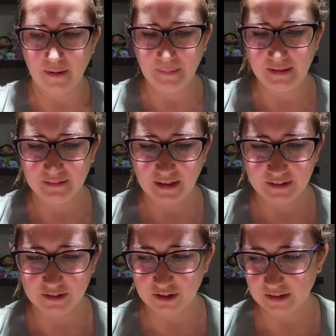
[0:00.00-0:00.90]
I mean,
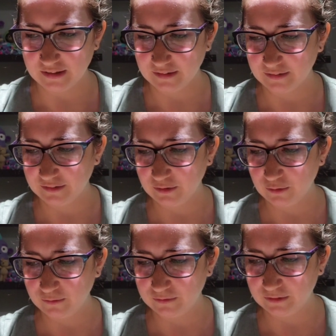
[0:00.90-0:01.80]
that's just
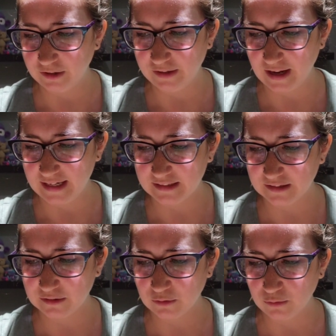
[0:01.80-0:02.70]
the
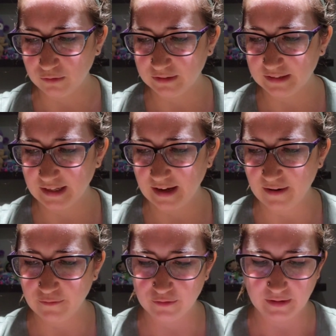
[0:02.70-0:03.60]
nicest, coolest thing
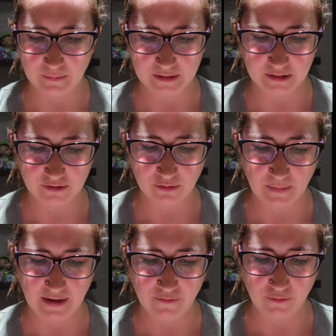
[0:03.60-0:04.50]
ever that my sister
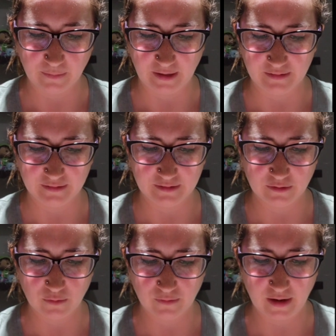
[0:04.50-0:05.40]
made for me,
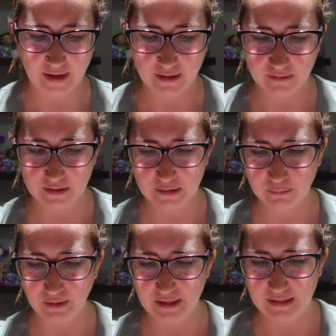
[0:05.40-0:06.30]
so I can
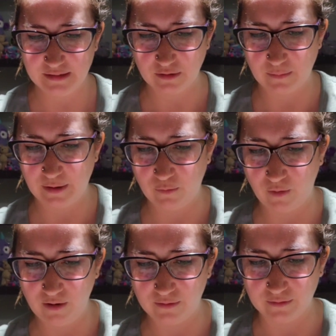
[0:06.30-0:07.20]
display these on my
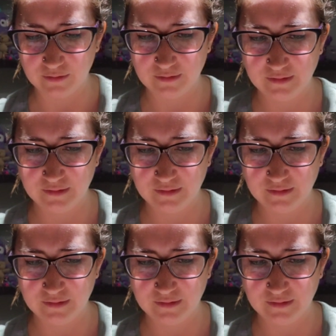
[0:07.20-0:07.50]
wall.